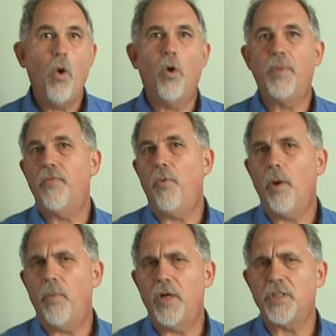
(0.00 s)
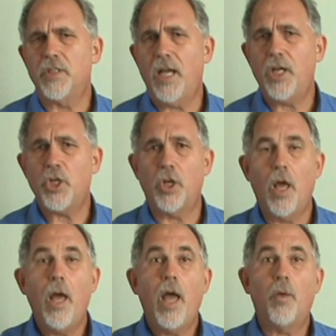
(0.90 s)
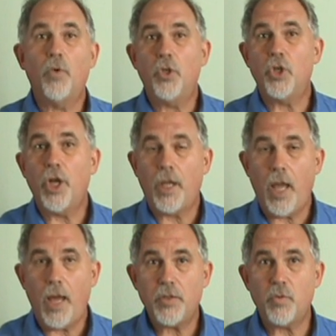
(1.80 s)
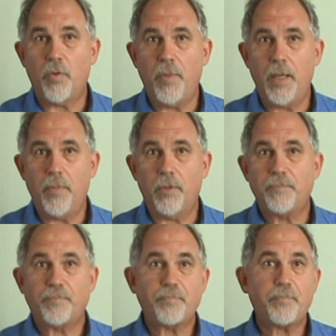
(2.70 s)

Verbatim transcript: or before a presentation and when you shake hands with people